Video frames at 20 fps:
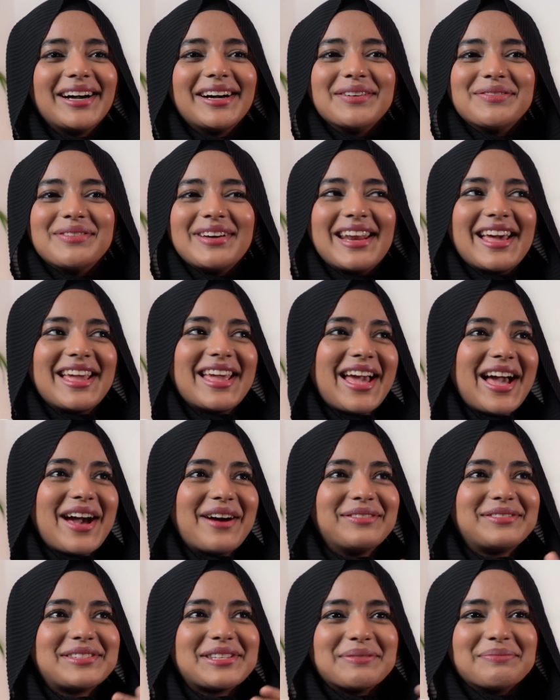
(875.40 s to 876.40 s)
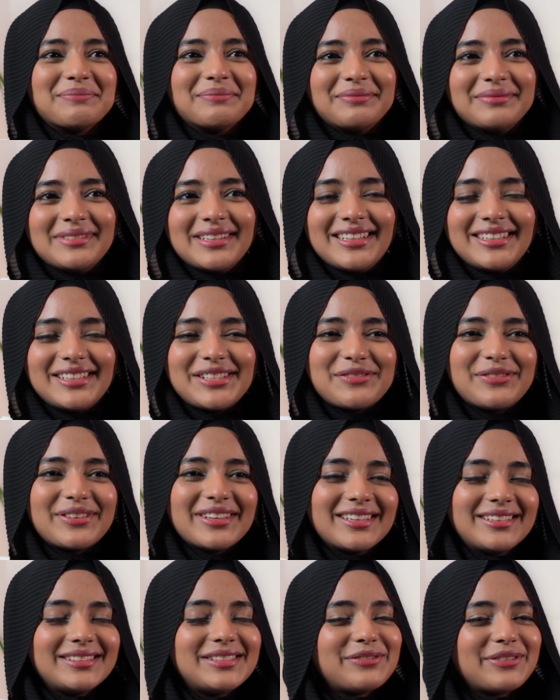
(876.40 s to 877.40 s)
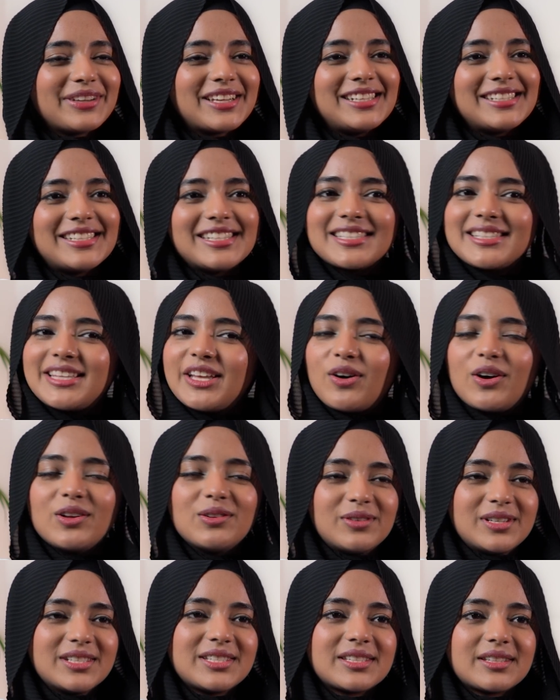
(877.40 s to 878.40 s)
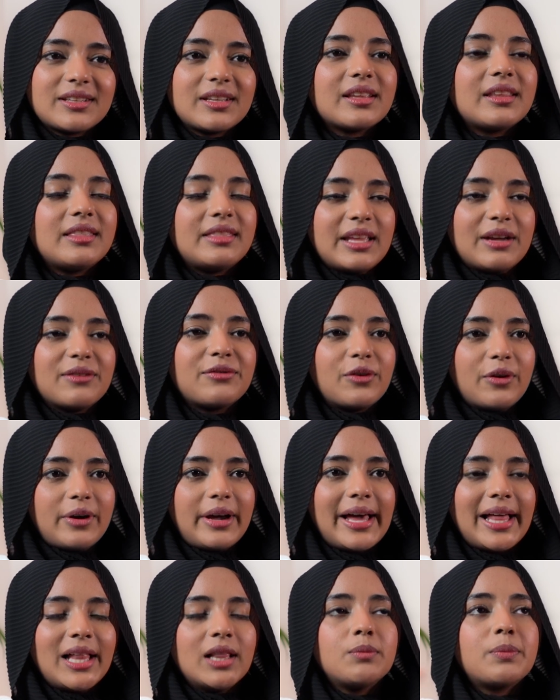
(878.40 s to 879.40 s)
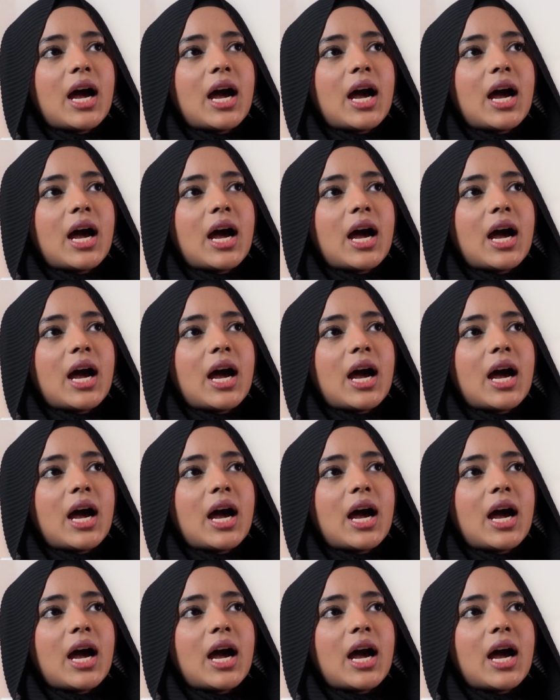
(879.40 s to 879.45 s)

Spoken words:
when I have some difficulties. They always there for help.